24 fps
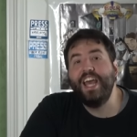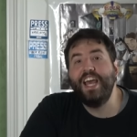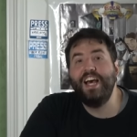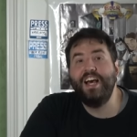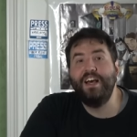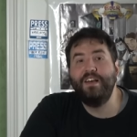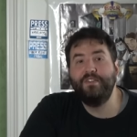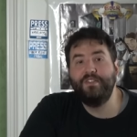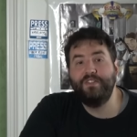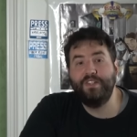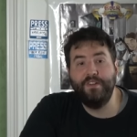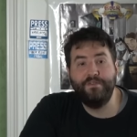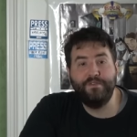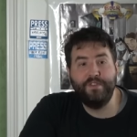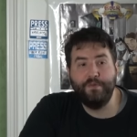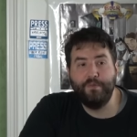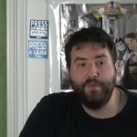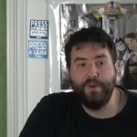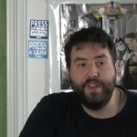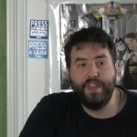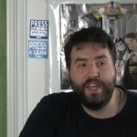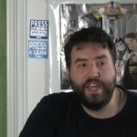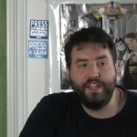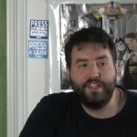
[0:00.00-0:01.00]
uh, stuff that
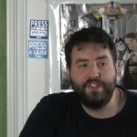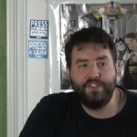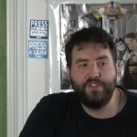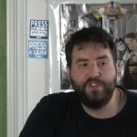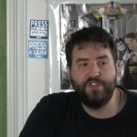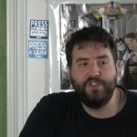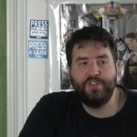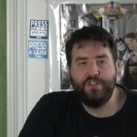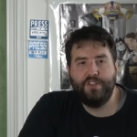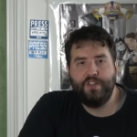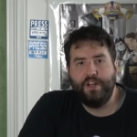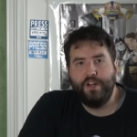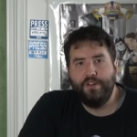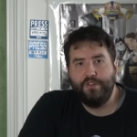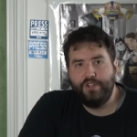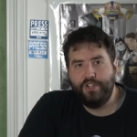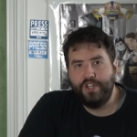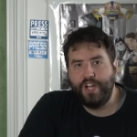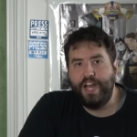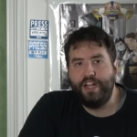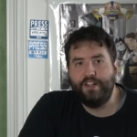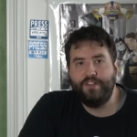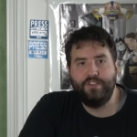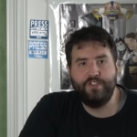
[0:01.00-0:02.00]
where they had you know
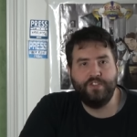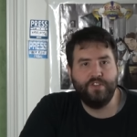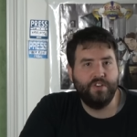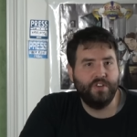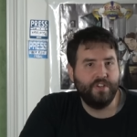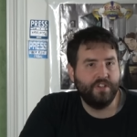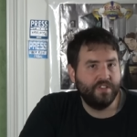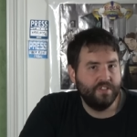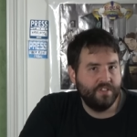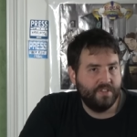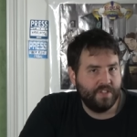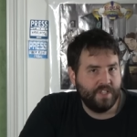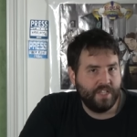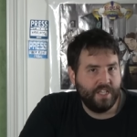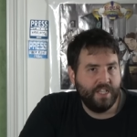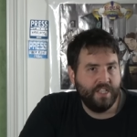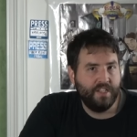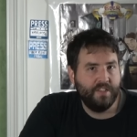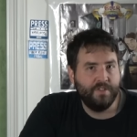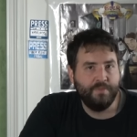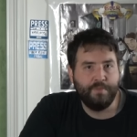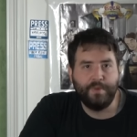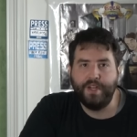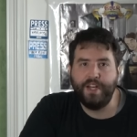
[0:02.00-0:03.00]
shot certain
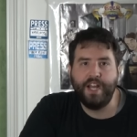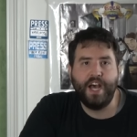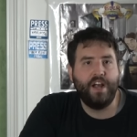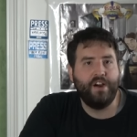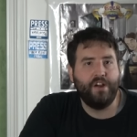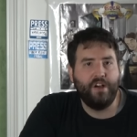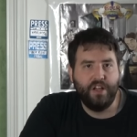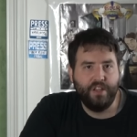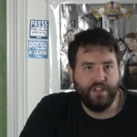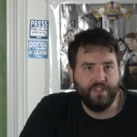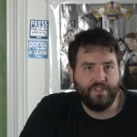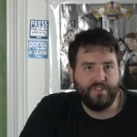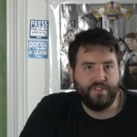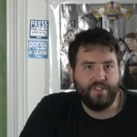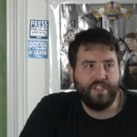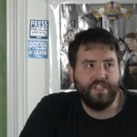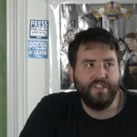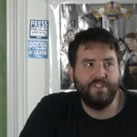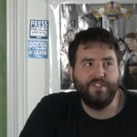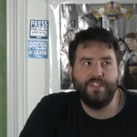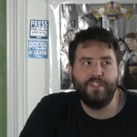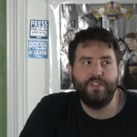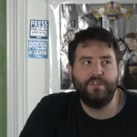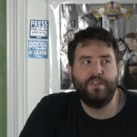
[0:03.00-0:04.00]
scenes but not all the
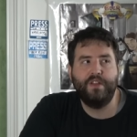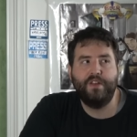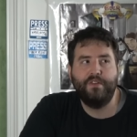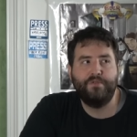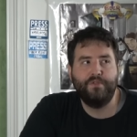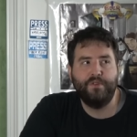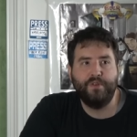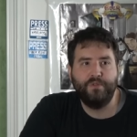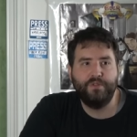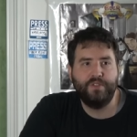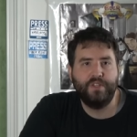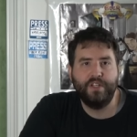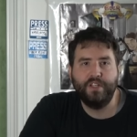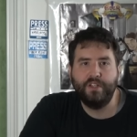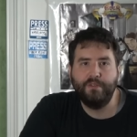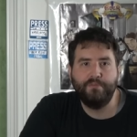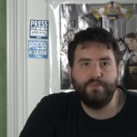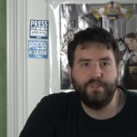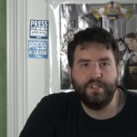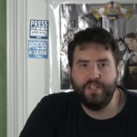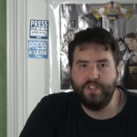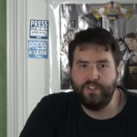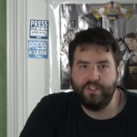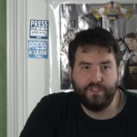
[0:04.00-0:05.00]
scenes, and therefore was
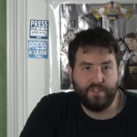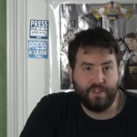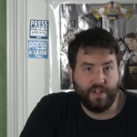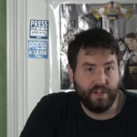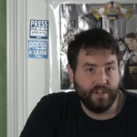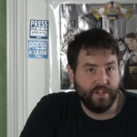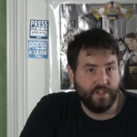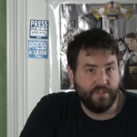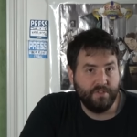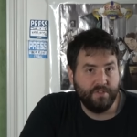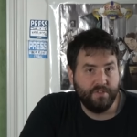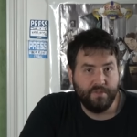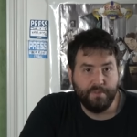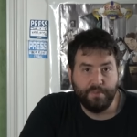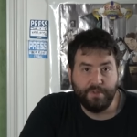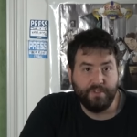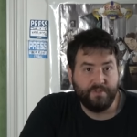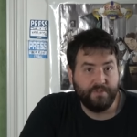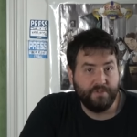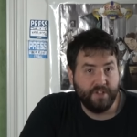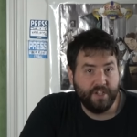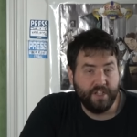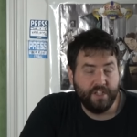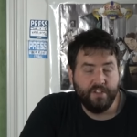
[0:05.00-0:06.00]
incomplete, just unusable
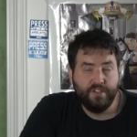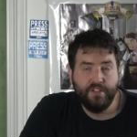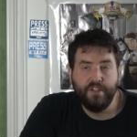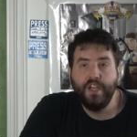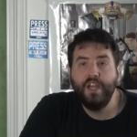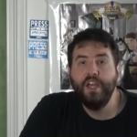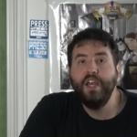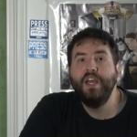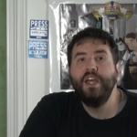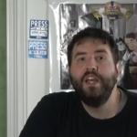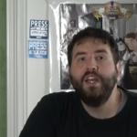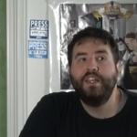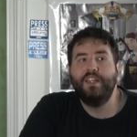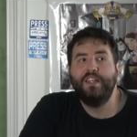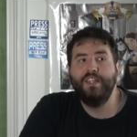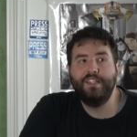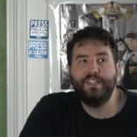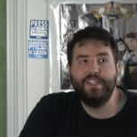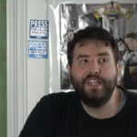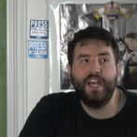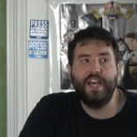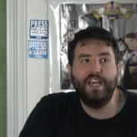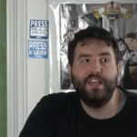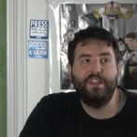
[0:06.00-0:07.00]
footage.
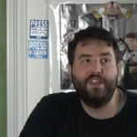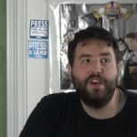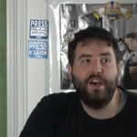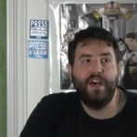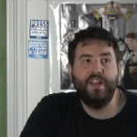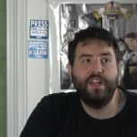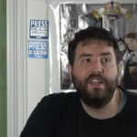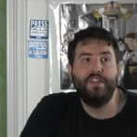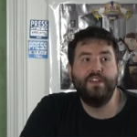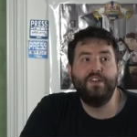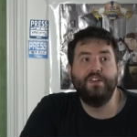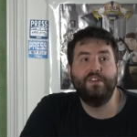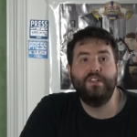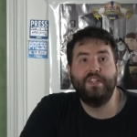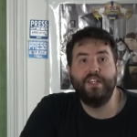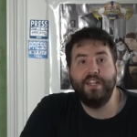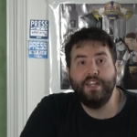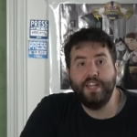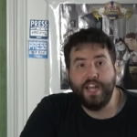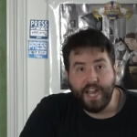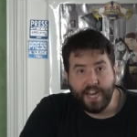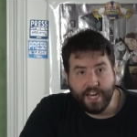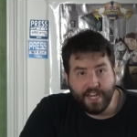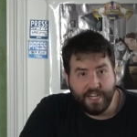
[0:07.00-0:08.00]
This guy thought in the early
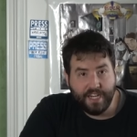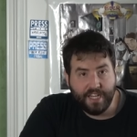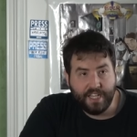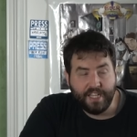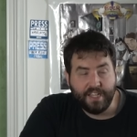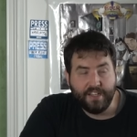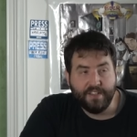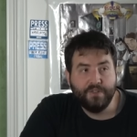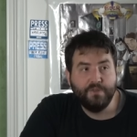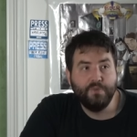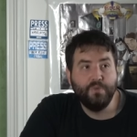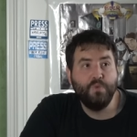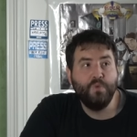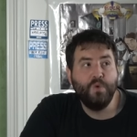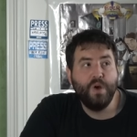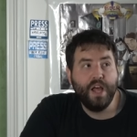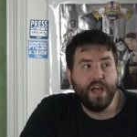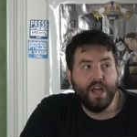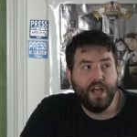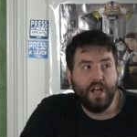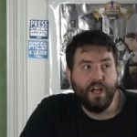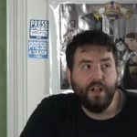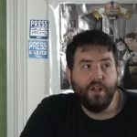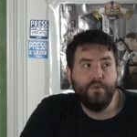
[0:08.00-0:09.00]
90s,
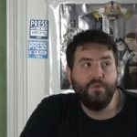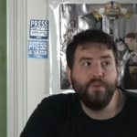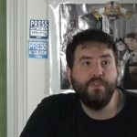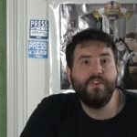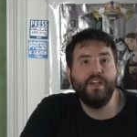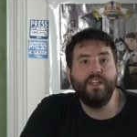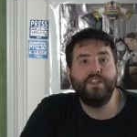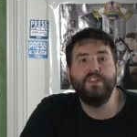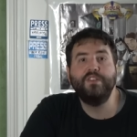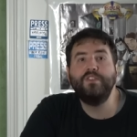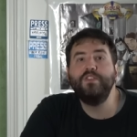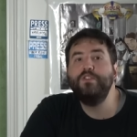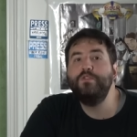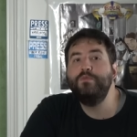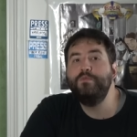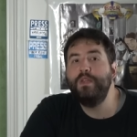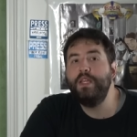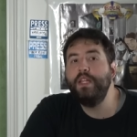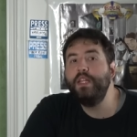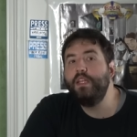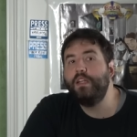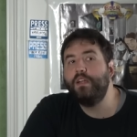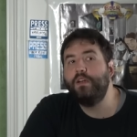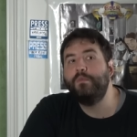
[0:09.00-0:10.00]
well, we've got this new
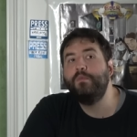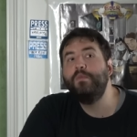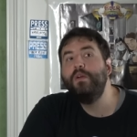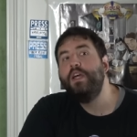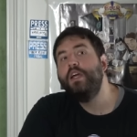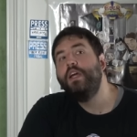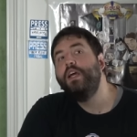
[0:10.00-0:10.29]
medium.